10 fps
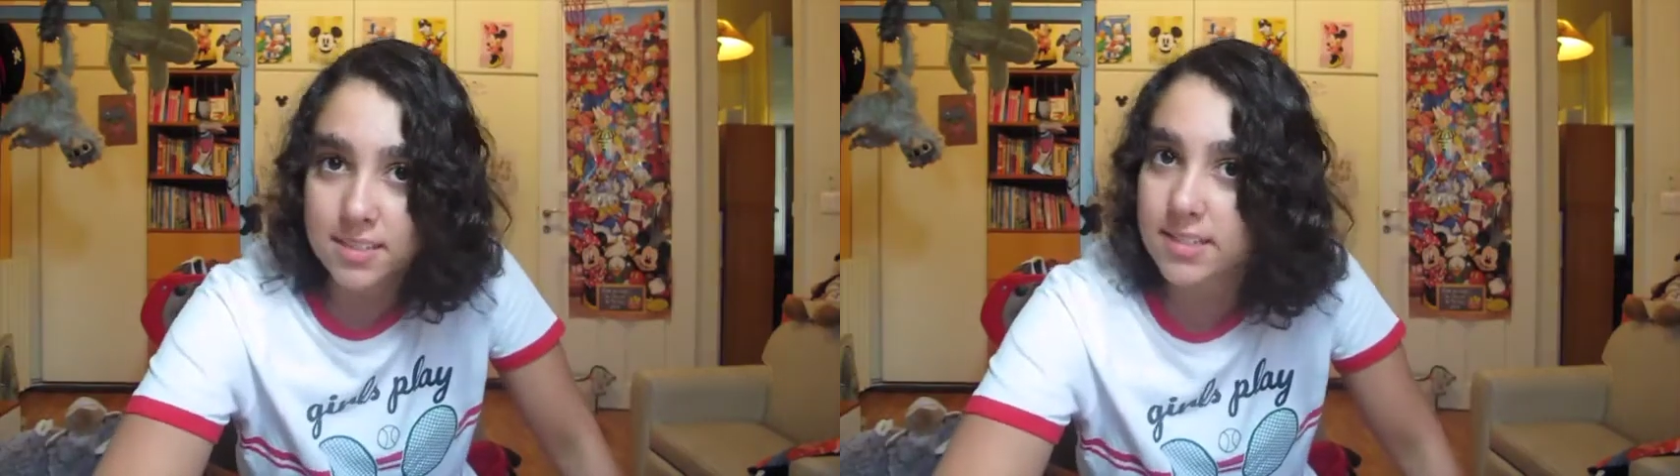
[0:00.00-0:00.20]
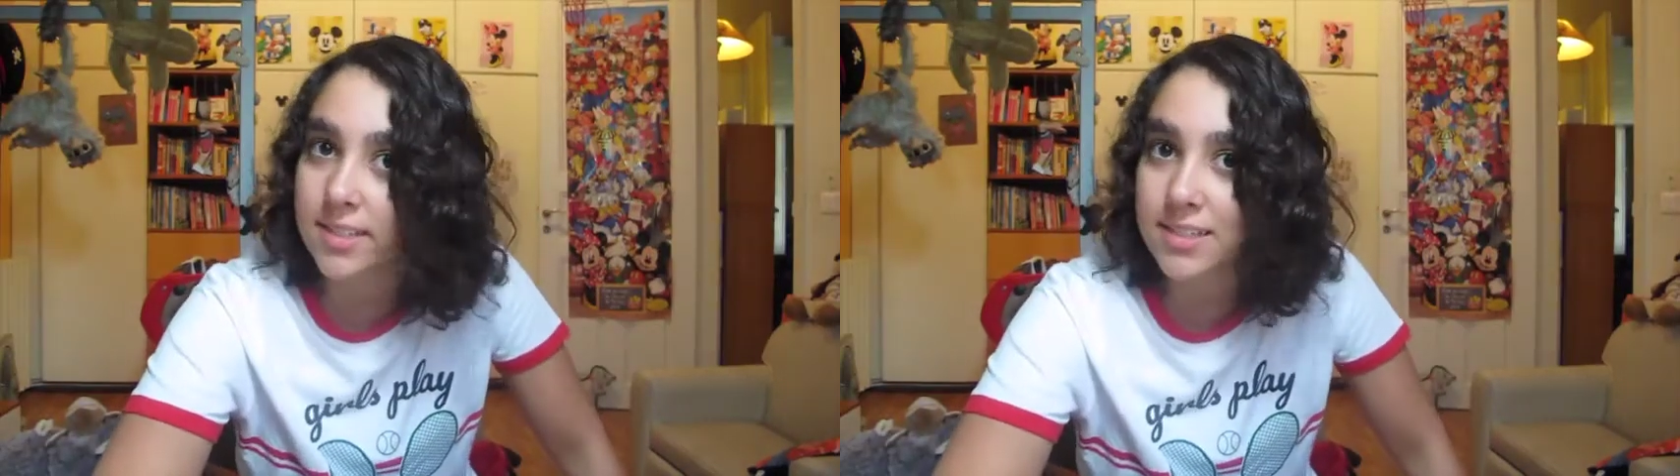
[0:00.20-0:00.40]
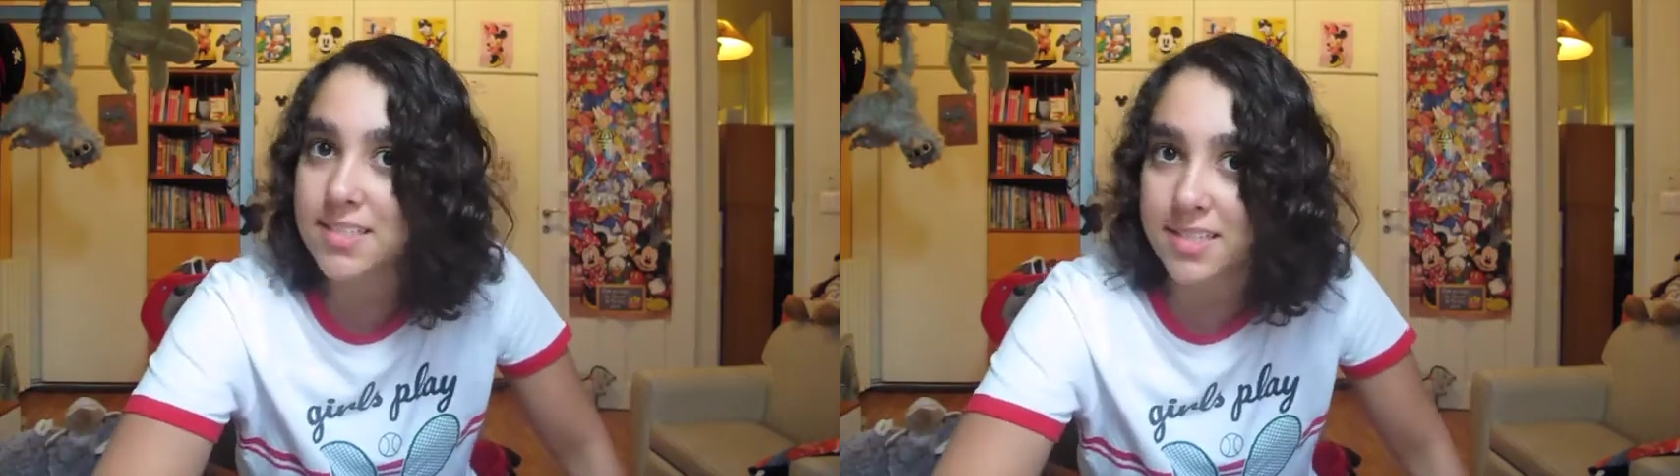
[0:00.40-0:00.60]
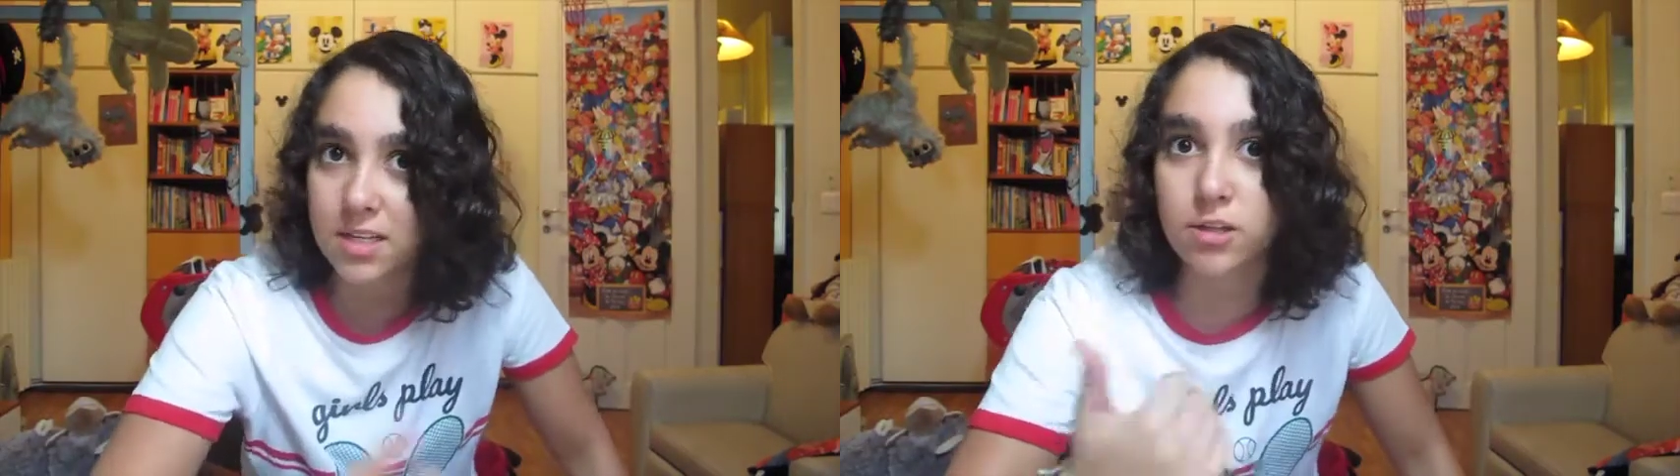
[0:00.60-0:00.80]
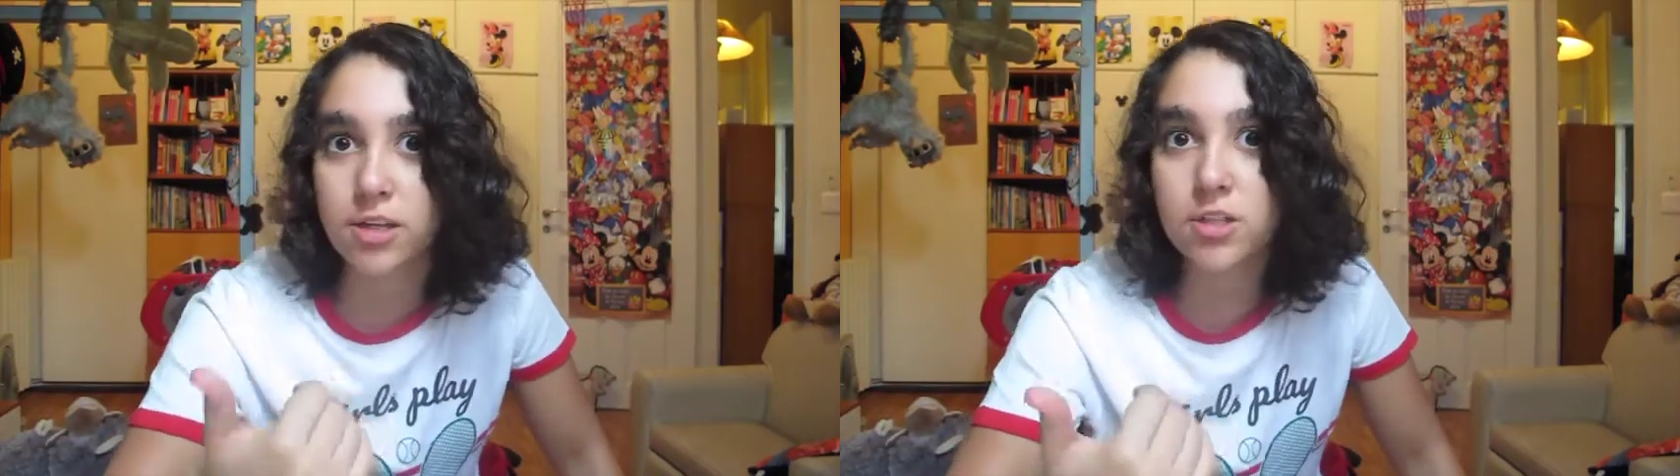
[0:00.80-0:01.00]
Seriously,
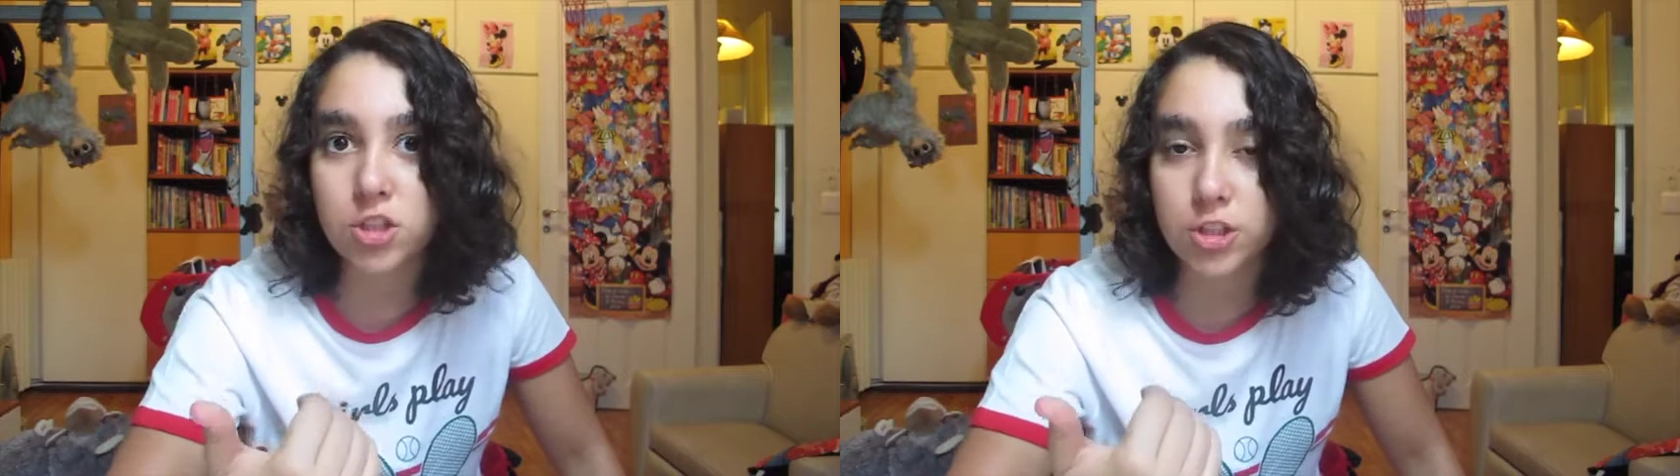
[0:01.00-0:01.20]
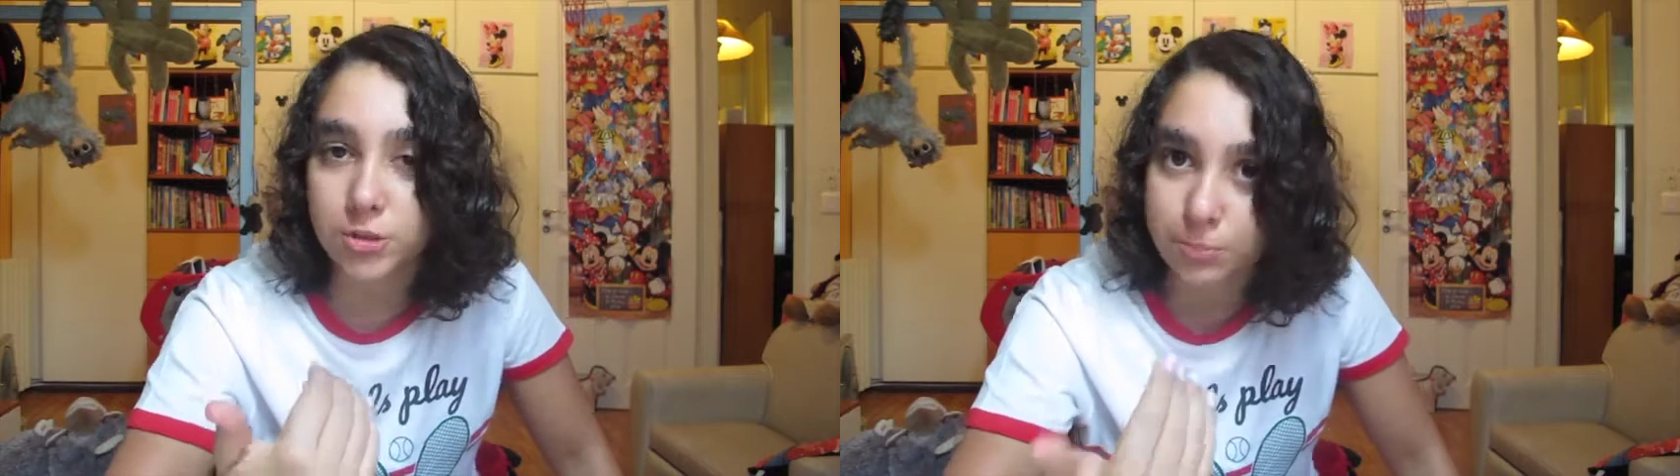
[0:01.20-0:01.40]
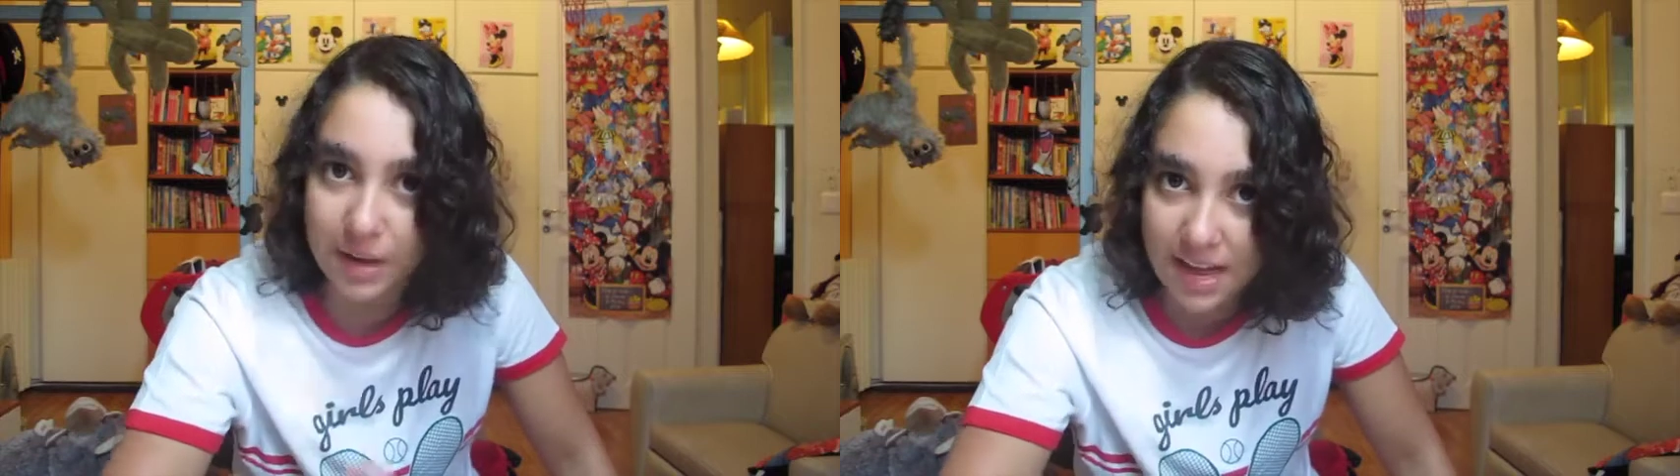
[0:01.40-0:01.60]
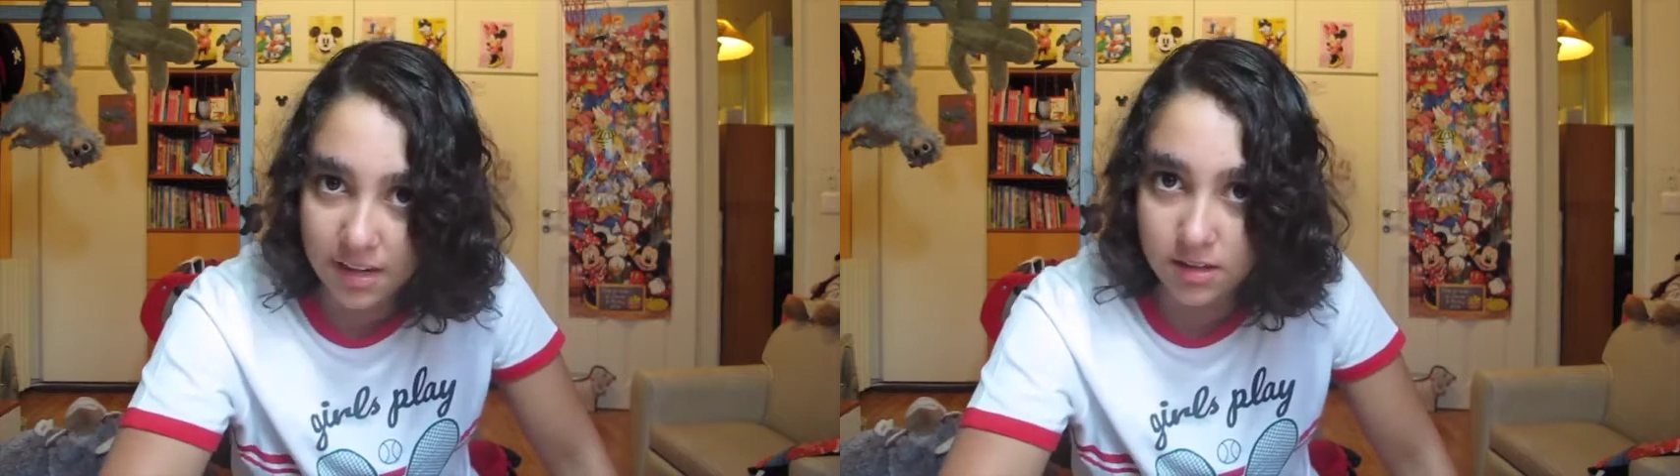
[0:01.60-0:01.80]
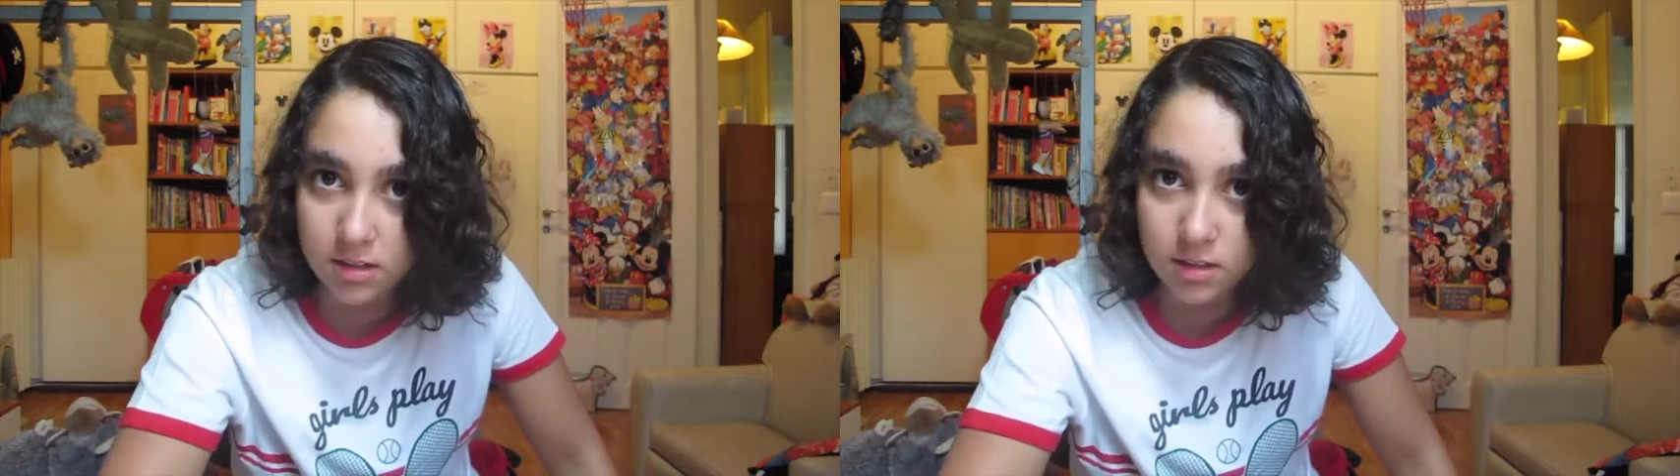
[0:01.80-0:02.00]
you'll injure your back.